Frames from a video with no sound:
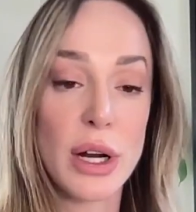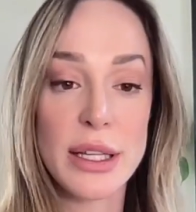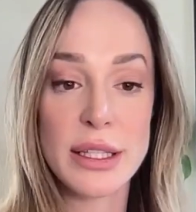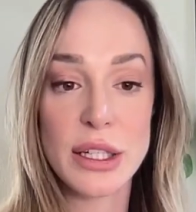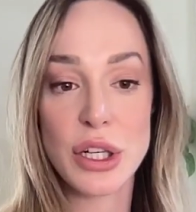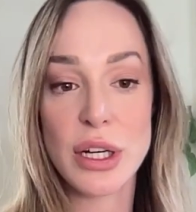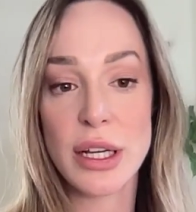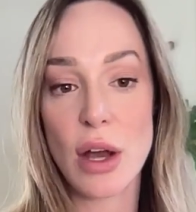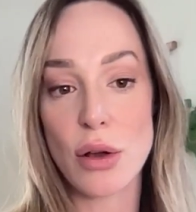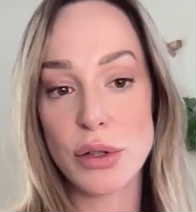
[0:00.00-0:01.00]
Transitioning
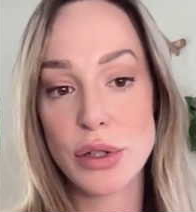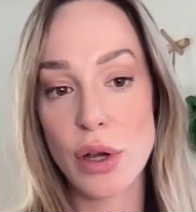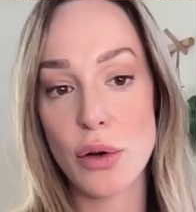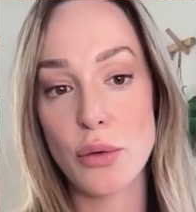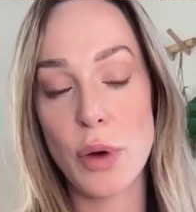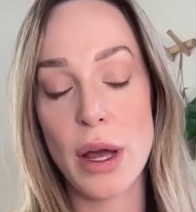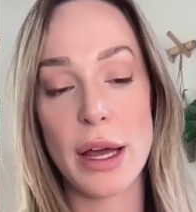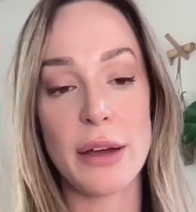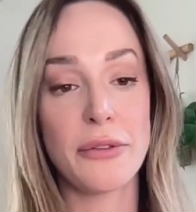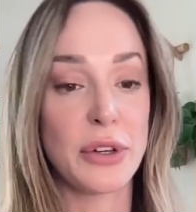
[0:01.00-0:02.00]
also
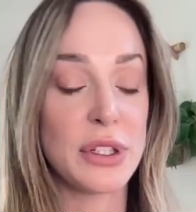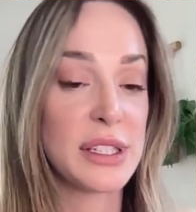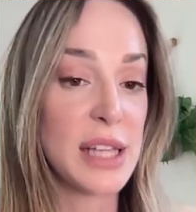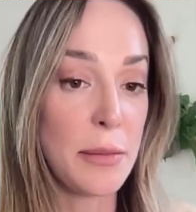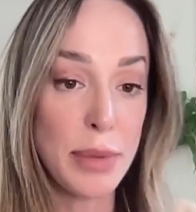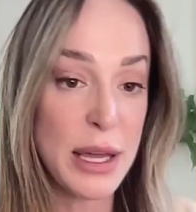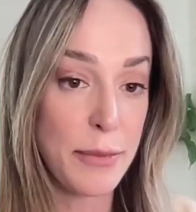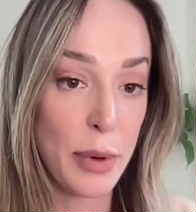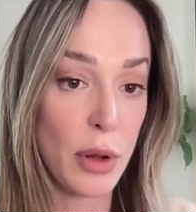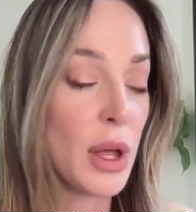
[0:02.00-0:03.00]
for some
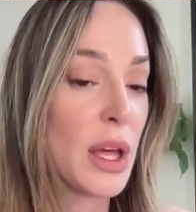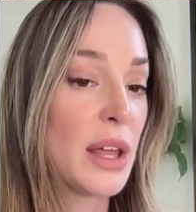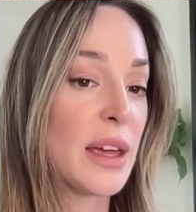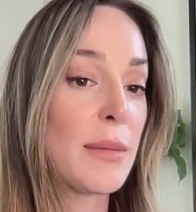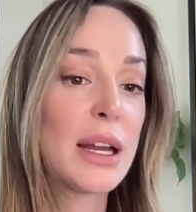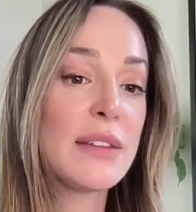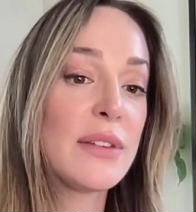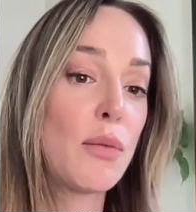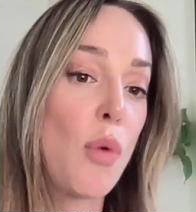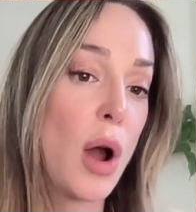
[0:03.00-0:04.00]
people, they might
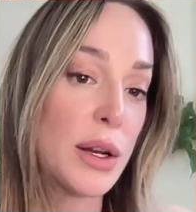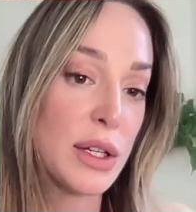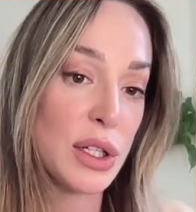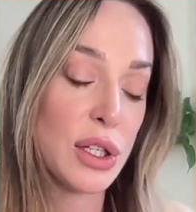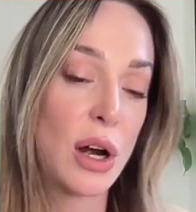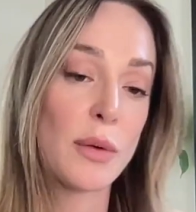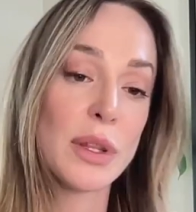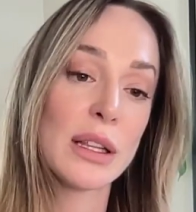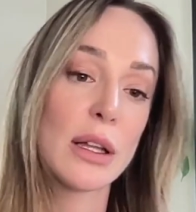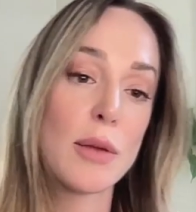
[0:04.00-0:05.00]
even want to start with a
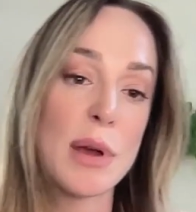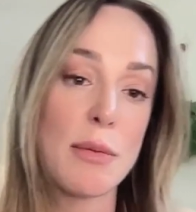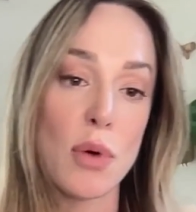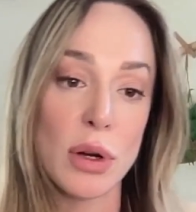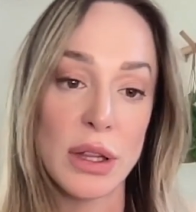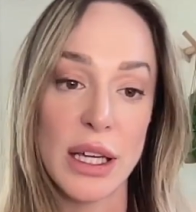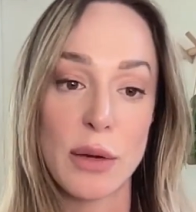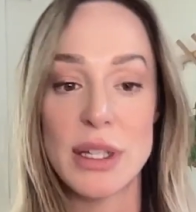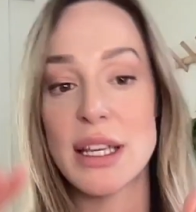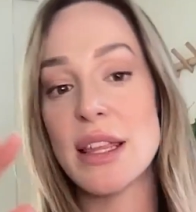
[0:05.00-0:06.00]
little bit more liquids and then